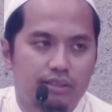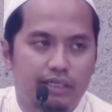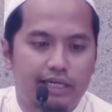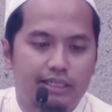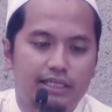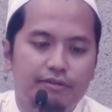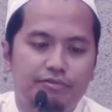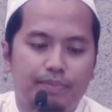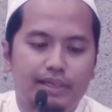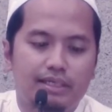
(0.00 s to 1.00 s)
and gives
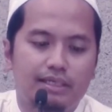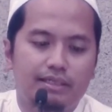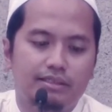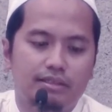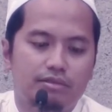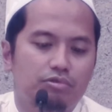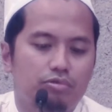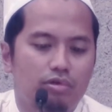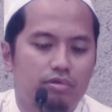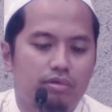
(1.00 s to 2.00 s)
many reasons to
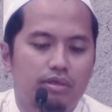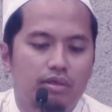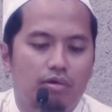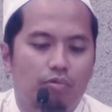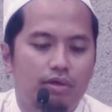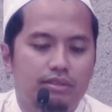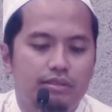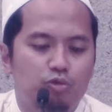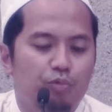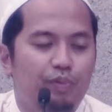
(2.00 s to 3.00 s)
not
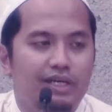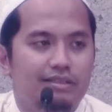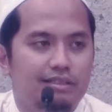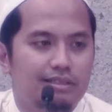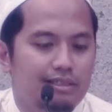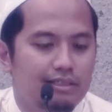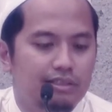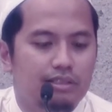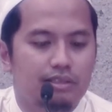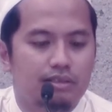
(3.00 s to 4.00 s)
wanting to practice
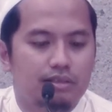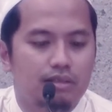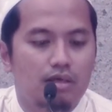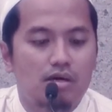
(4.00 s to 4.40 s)
religion,